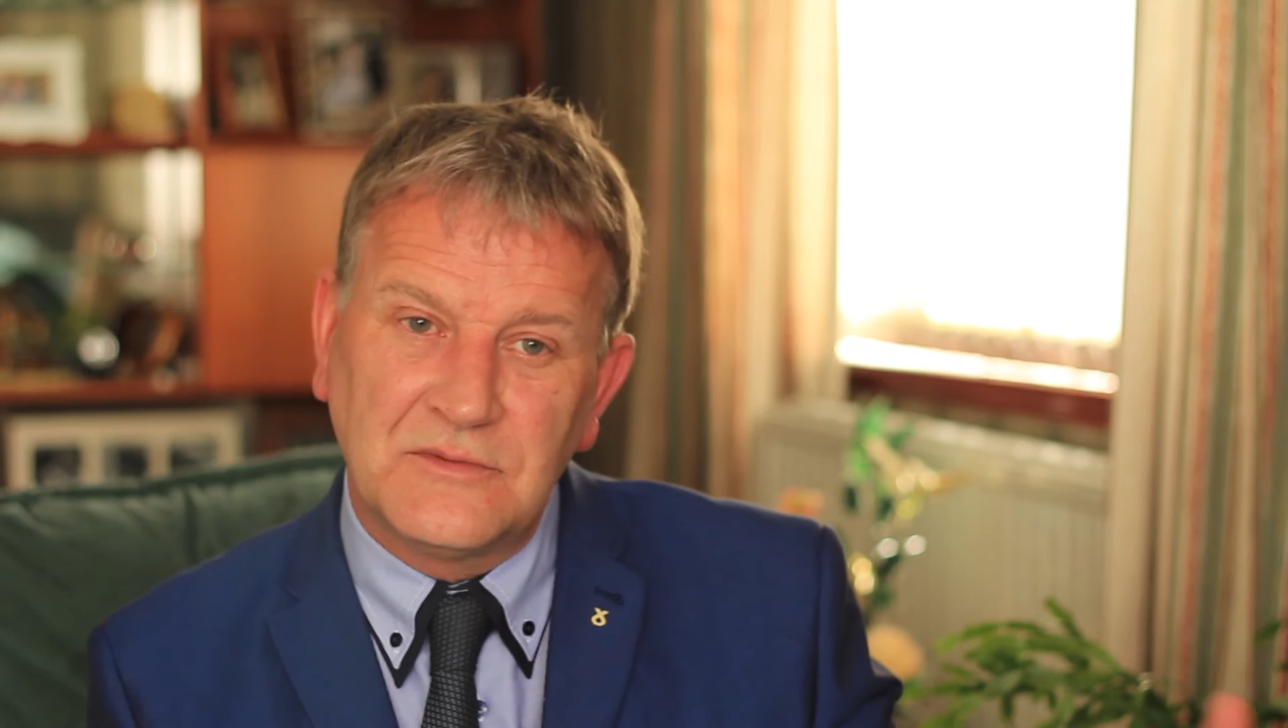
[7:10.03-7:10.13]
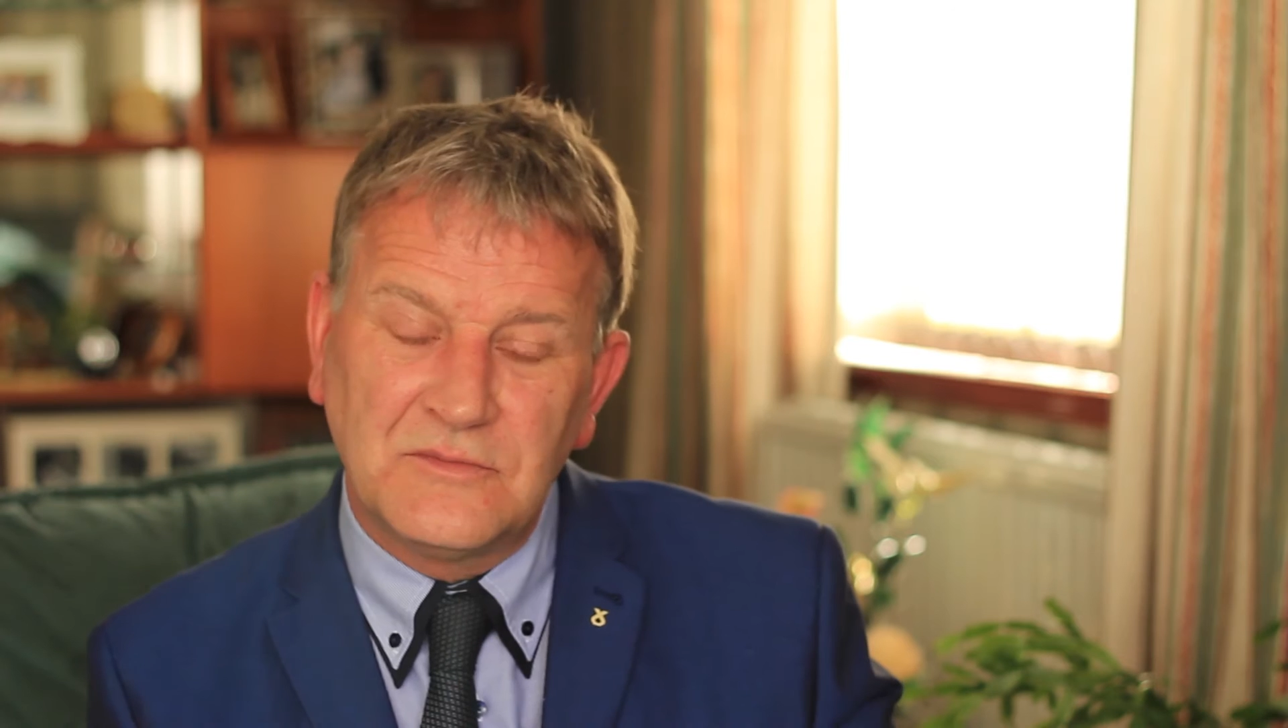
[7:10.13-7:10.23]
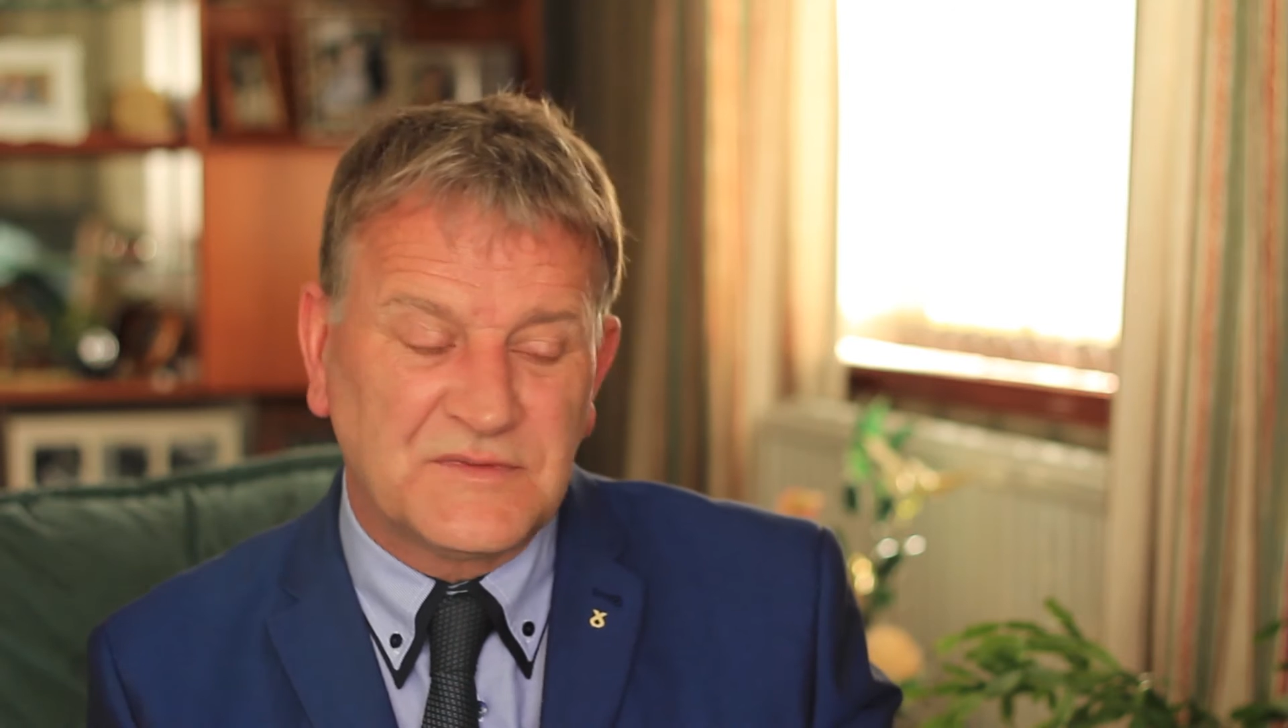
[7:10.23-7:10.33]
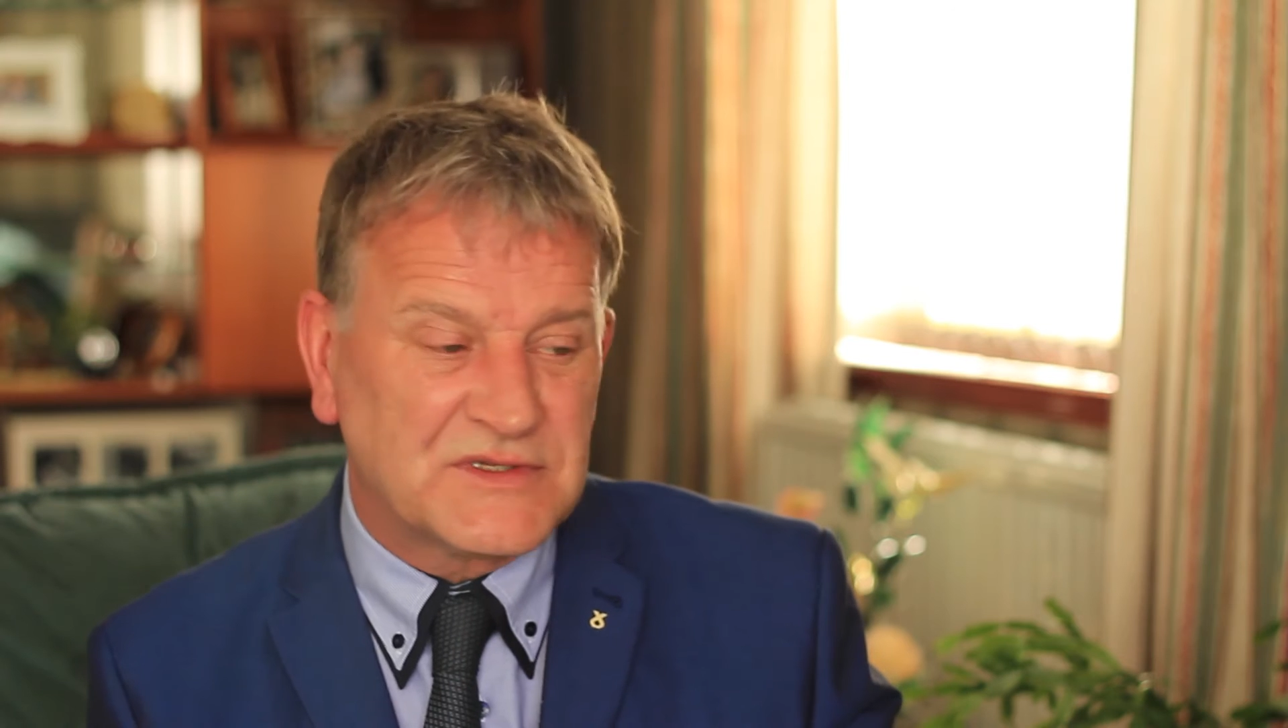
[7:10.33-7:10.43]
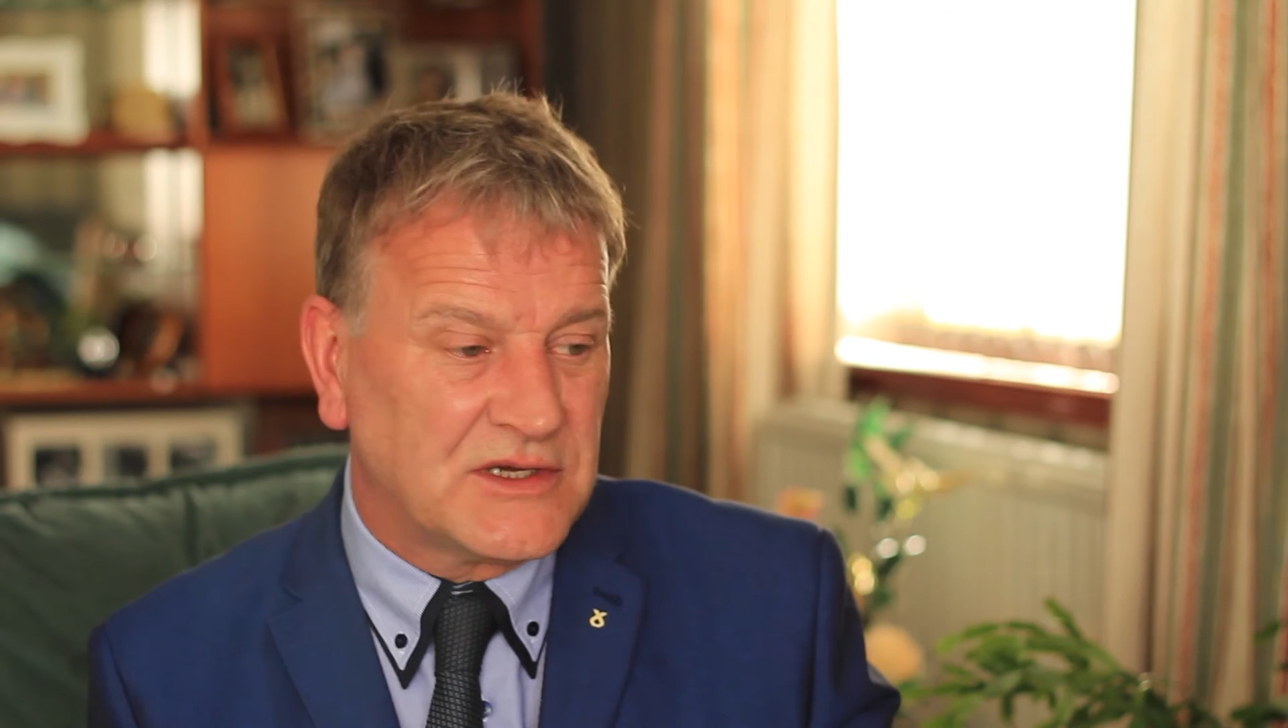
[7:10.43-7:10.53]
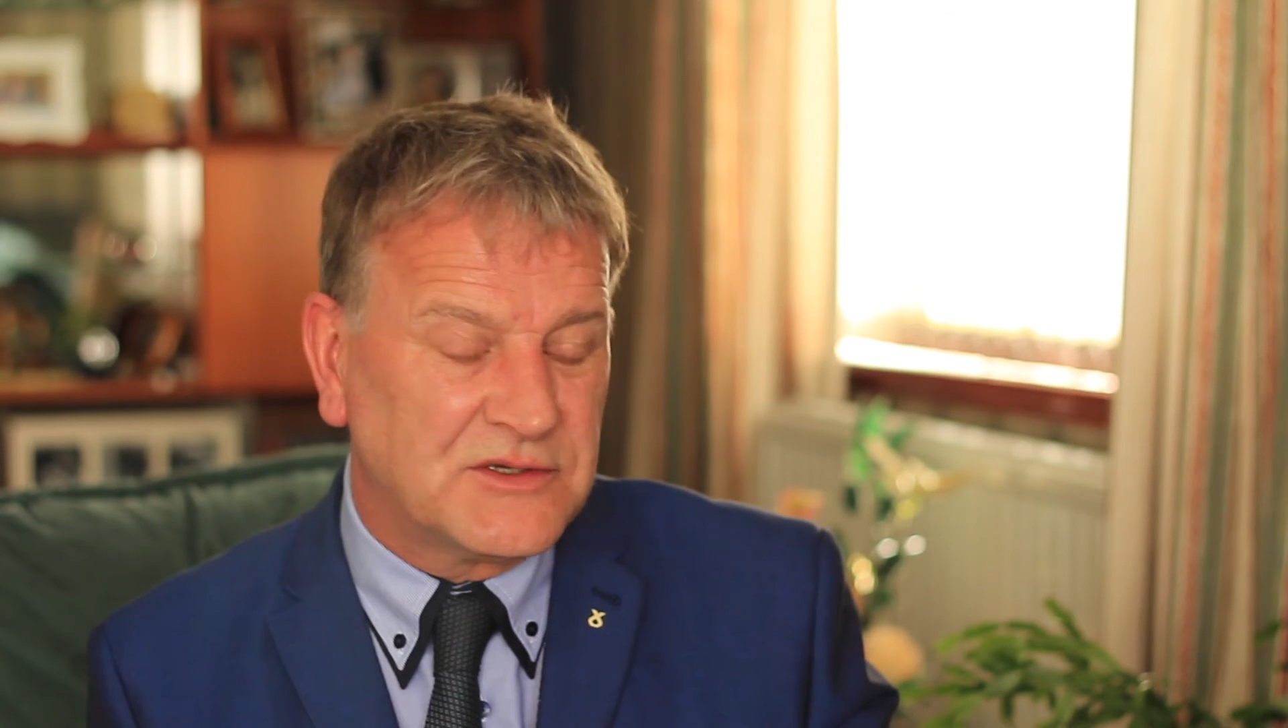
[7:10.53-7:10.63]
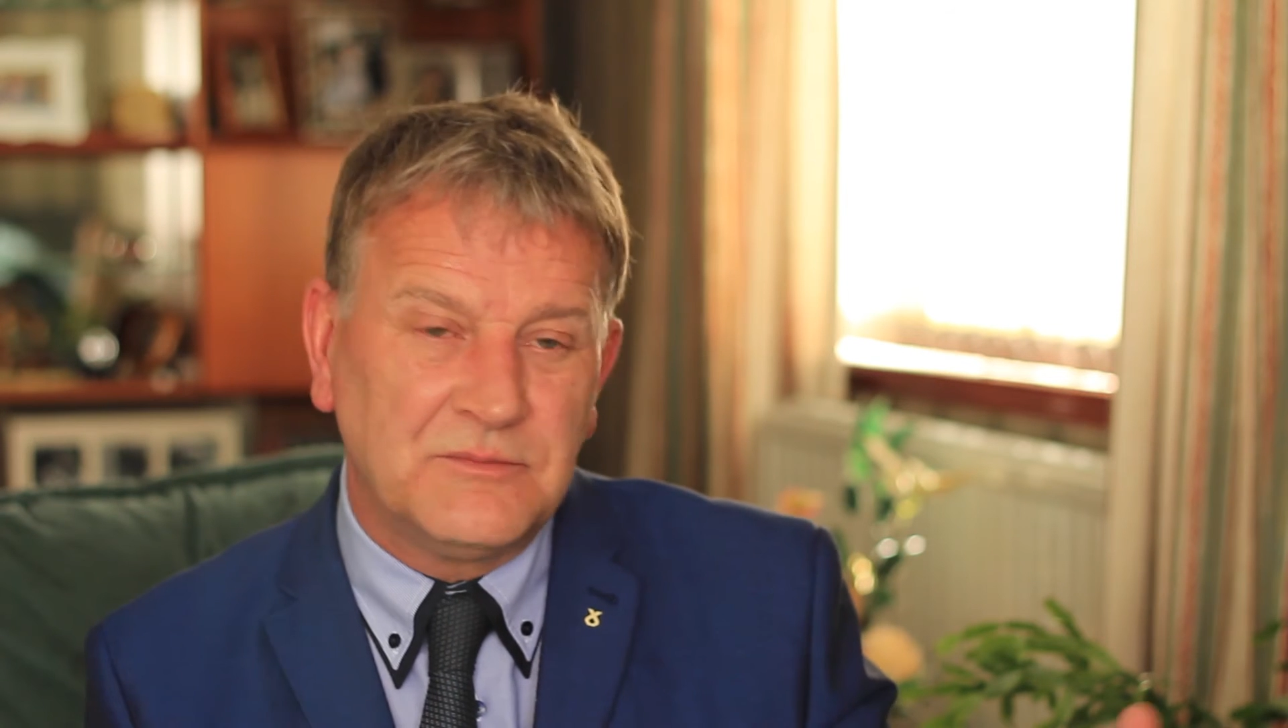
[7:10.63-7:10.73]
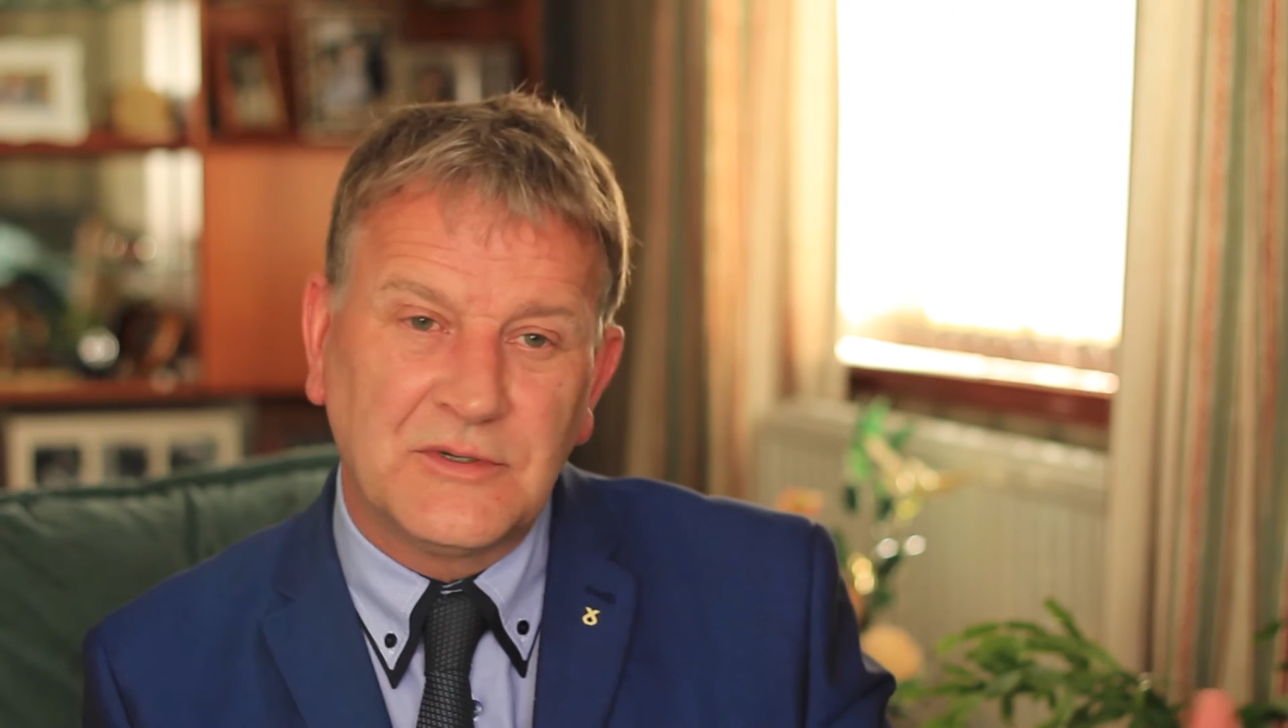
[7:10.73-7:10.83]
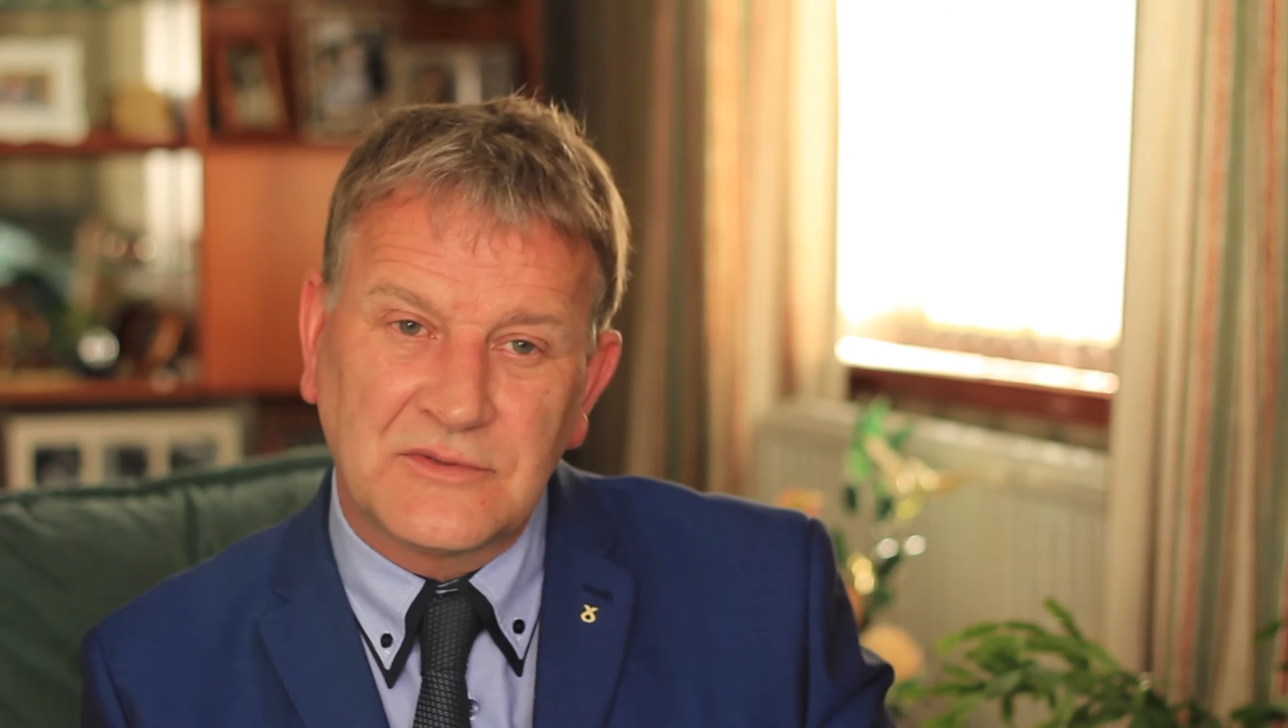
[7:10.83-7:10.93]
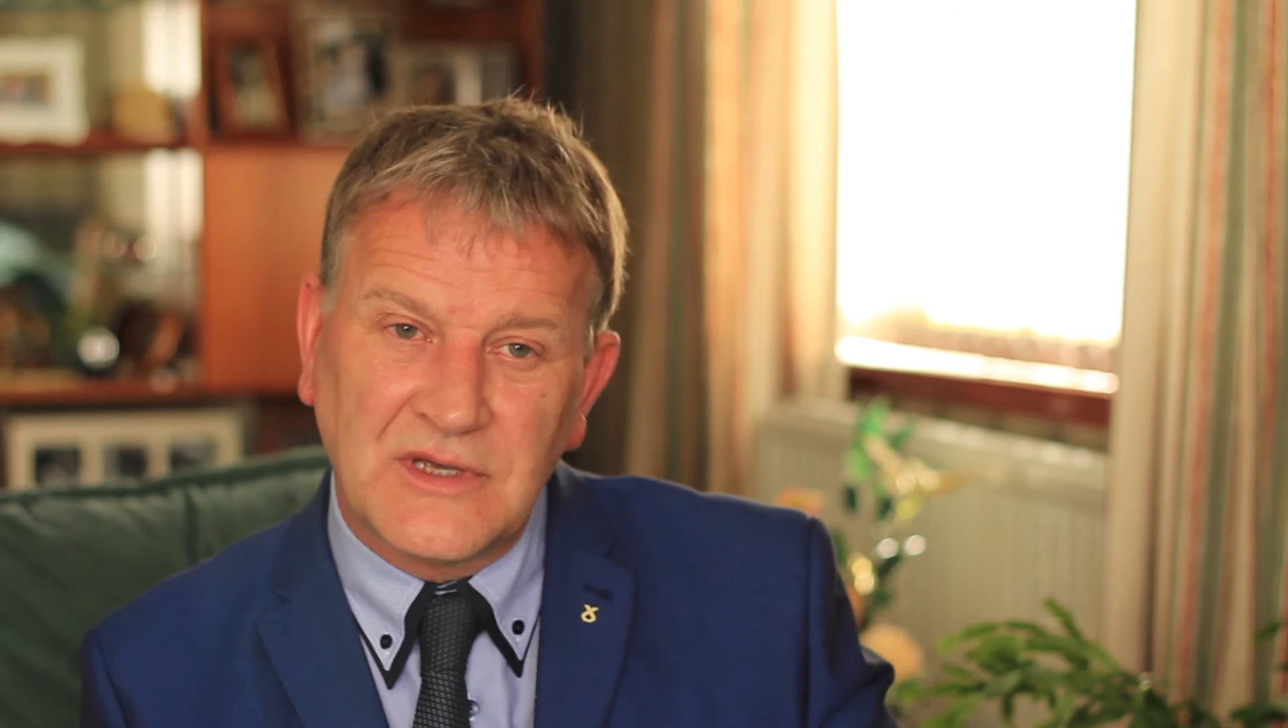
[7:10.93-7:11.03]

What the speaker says: and we've started to build